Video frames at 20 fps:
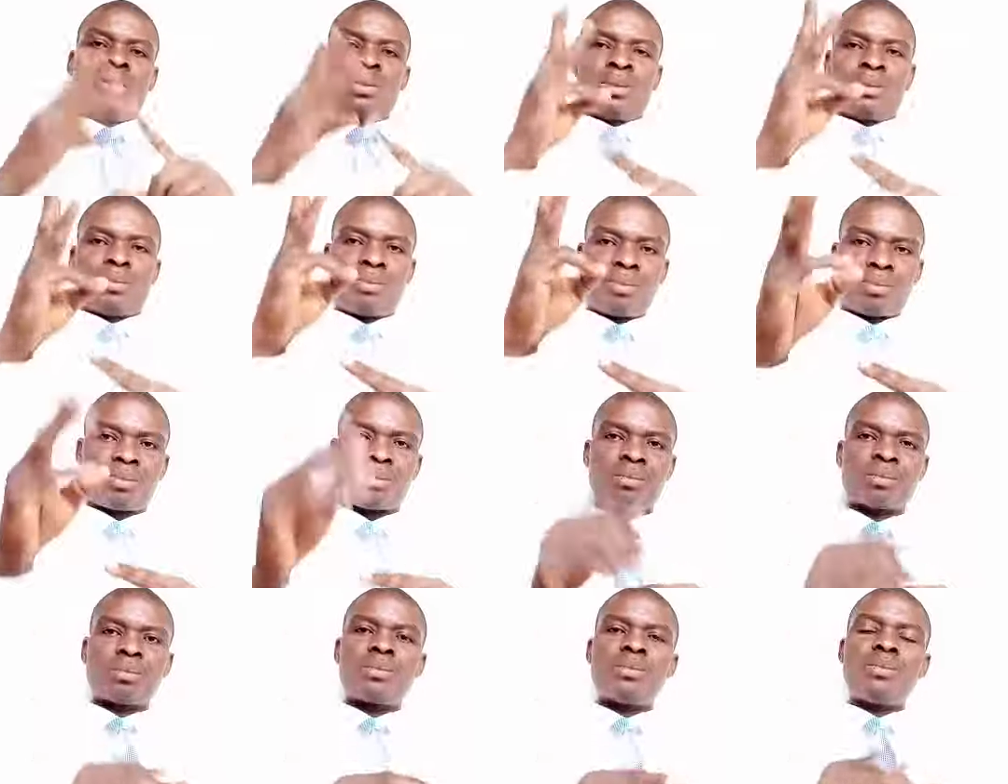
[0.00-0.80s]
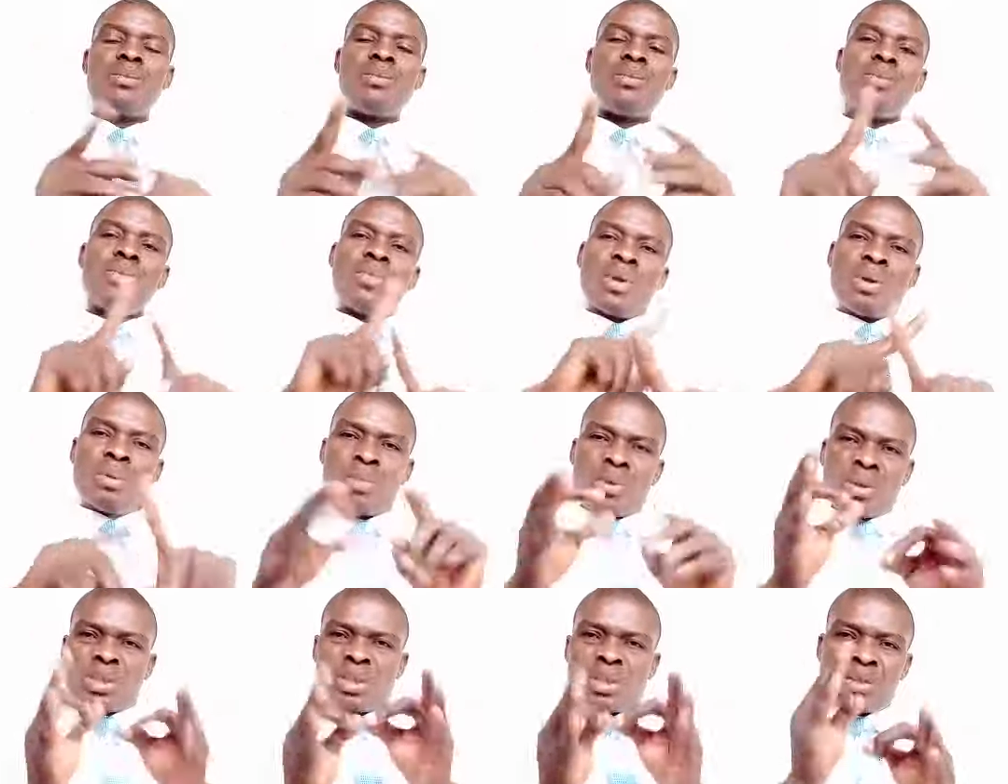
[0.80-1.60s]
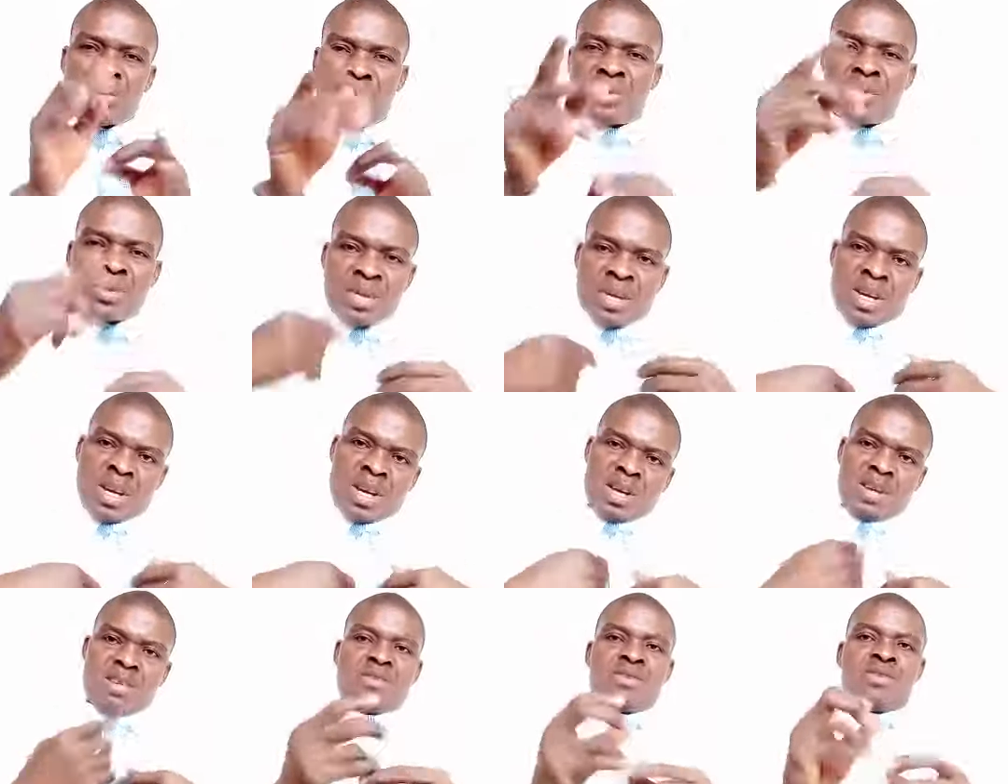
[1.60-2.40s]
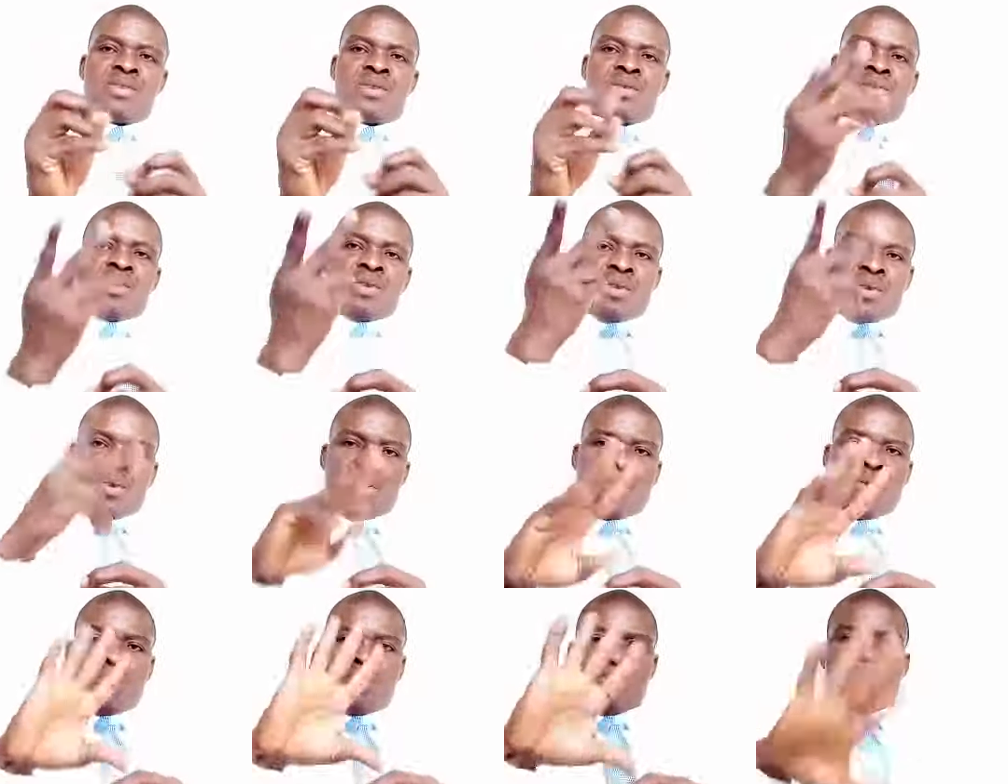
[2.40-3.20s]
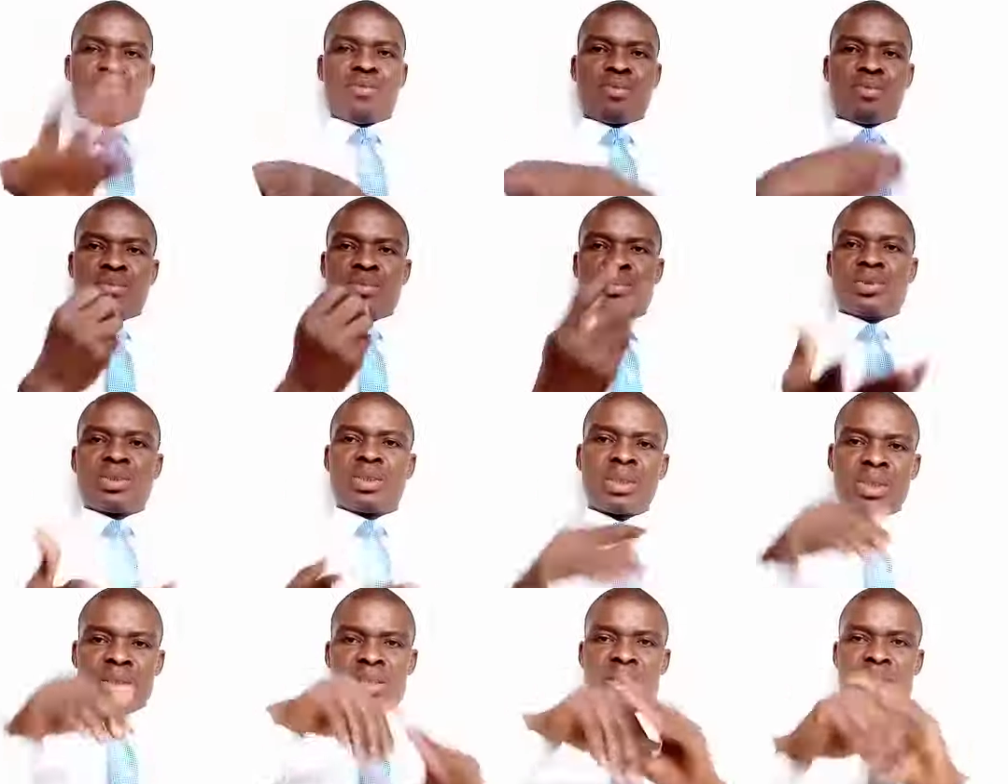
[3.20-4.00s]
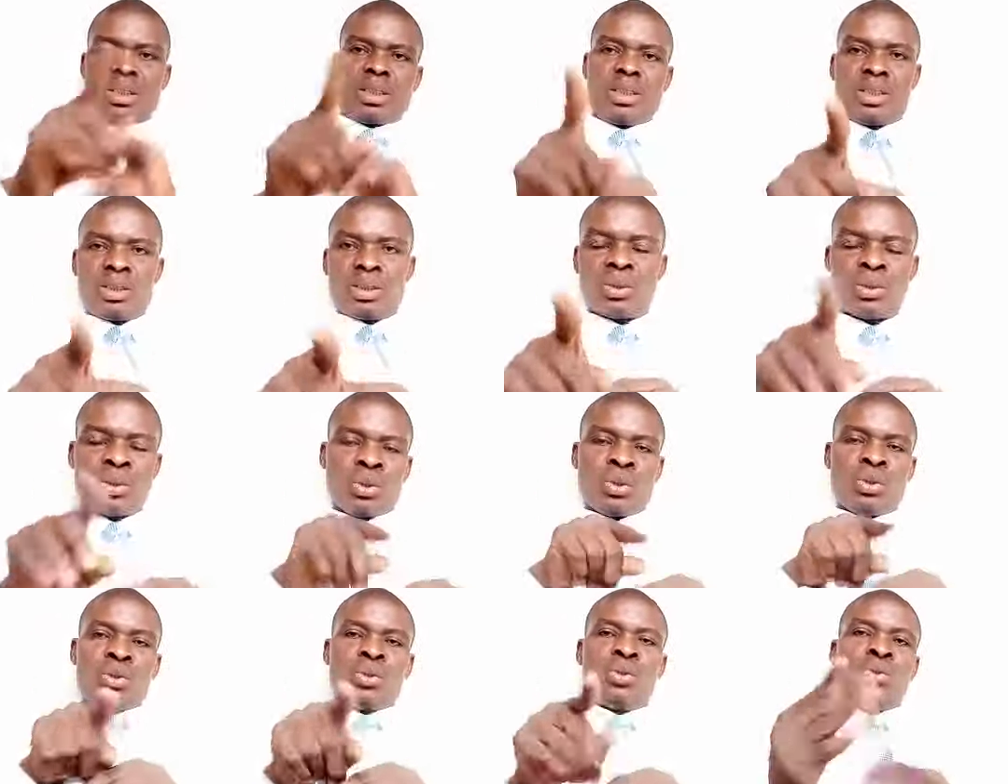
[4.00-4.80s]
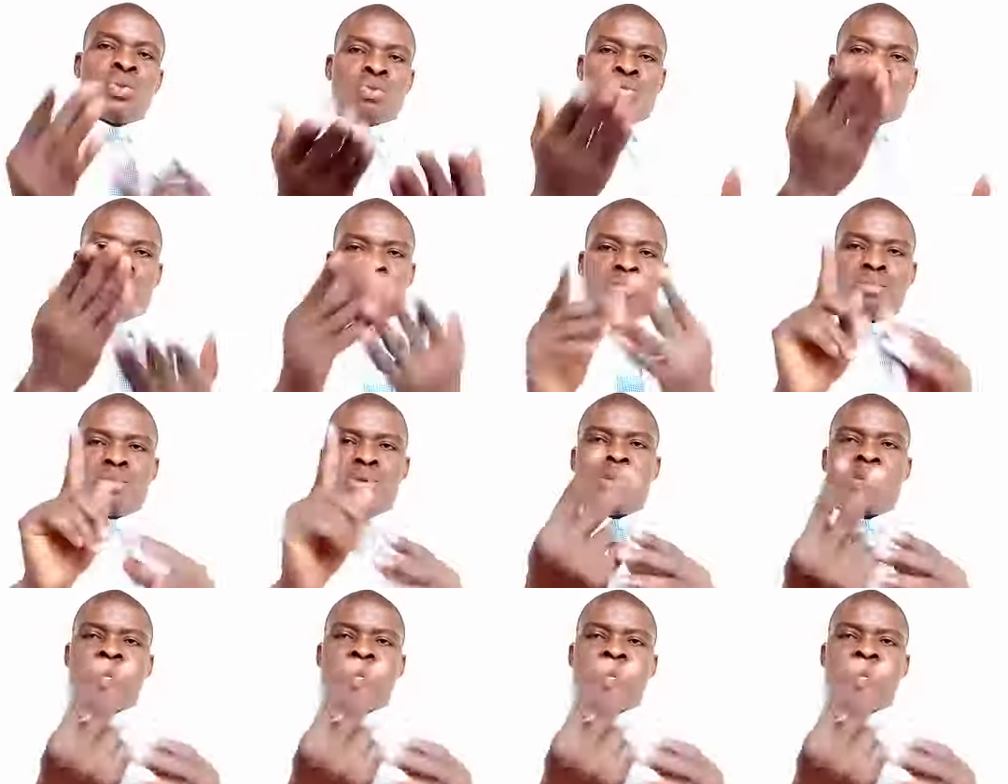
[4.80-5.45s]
But if you have a touch of poetry in you might use a common figurative